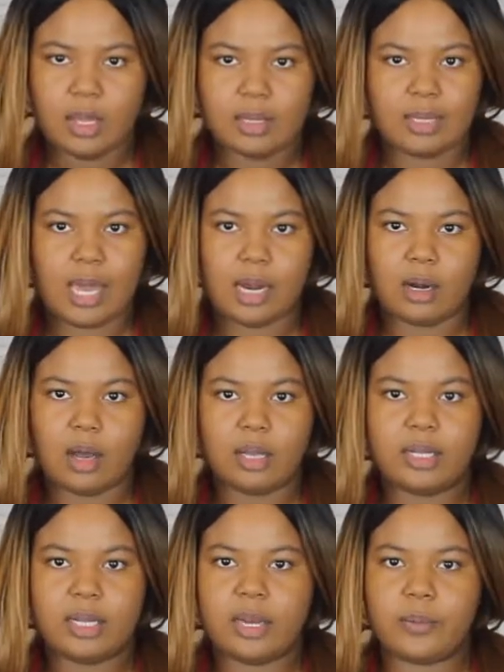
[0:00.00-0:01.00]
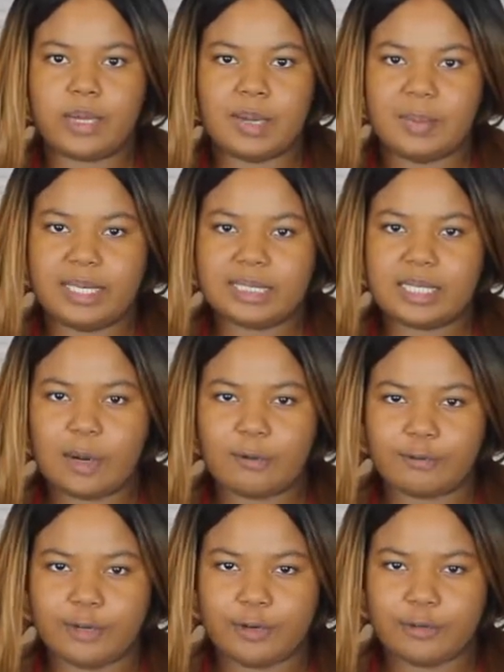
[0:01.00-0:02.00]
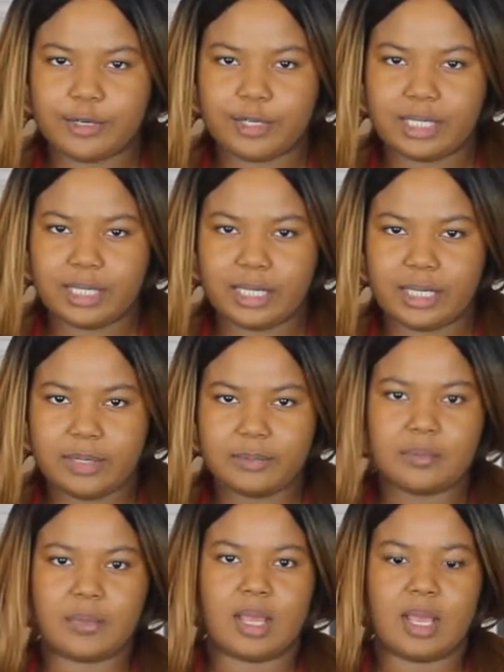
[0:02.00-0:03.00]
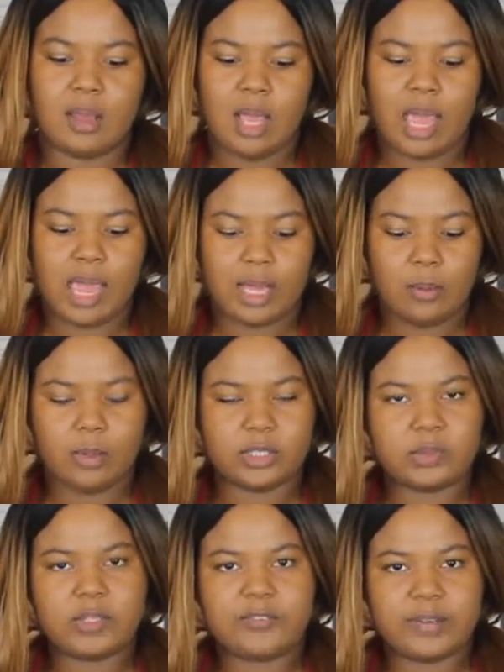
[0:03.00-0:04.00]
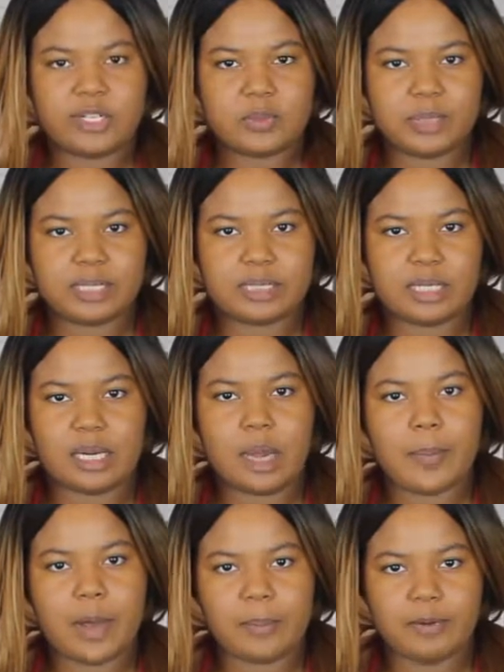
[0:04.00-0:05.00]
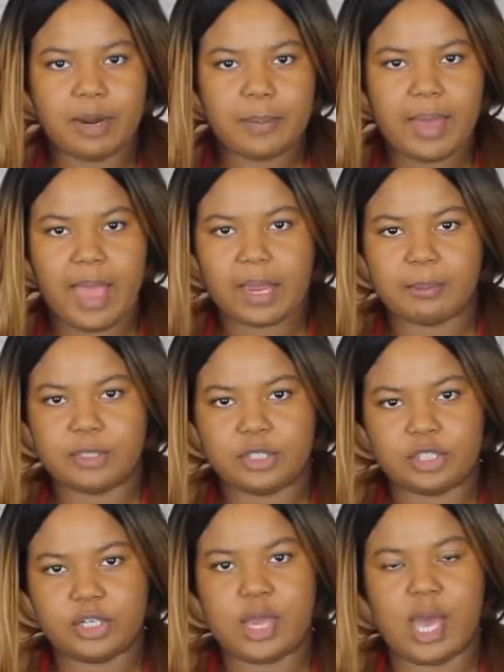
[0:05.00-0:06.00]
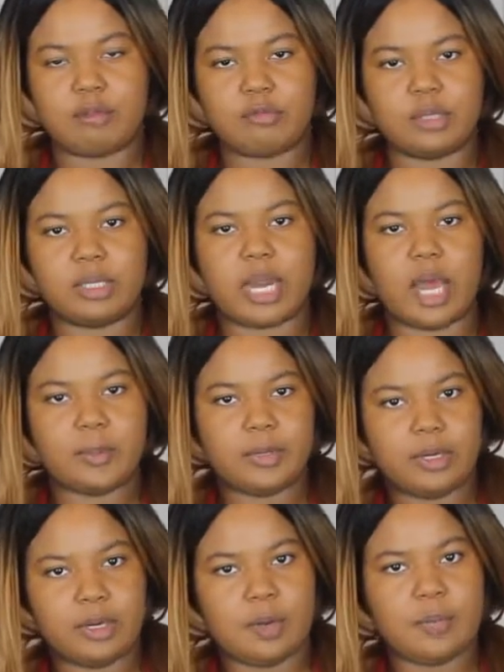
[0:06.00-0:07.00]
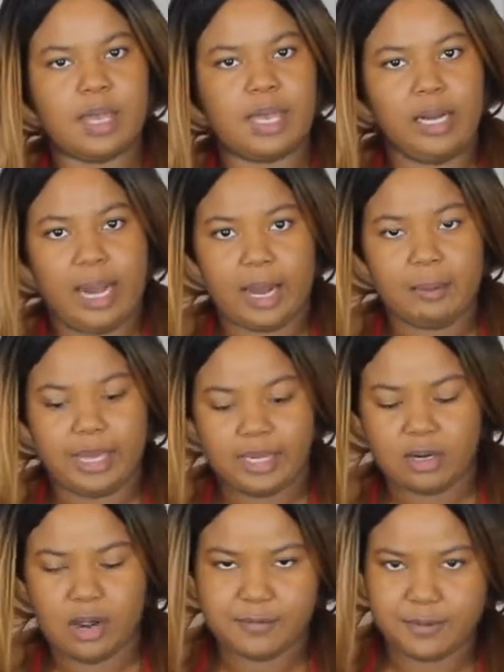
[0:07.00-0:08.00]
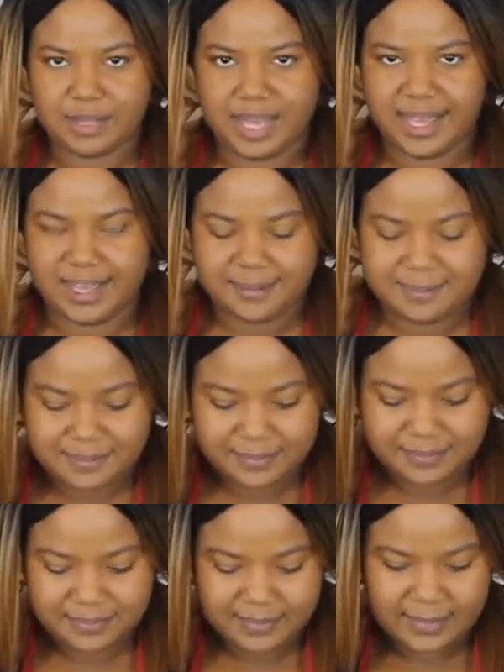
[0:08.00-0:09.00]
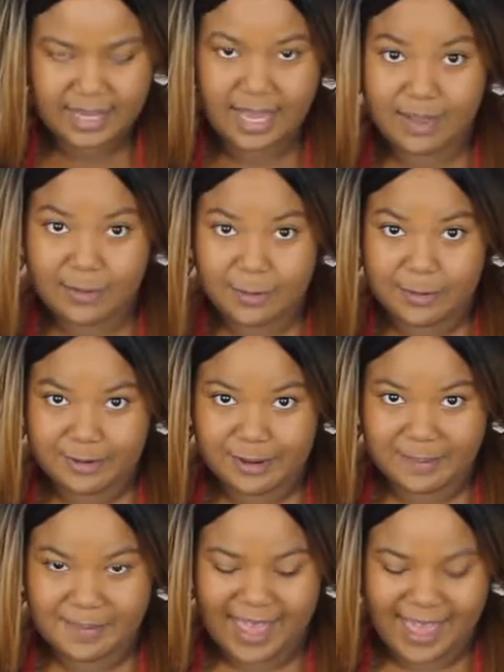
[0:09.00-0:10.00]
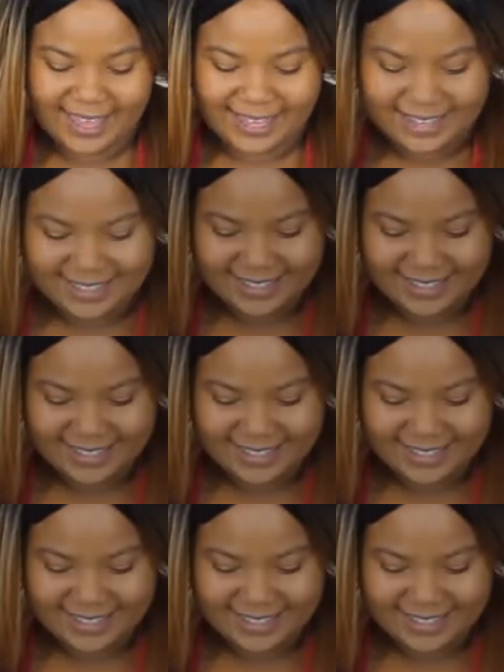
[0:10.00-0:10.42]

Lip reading: You got it all in there. We're going to mix it up real good. And once we finish mixing it up, I'll be right back. I'm going to show you how to roll it out, put it on the pan, and how to bake it off. Okay? We'll be right back.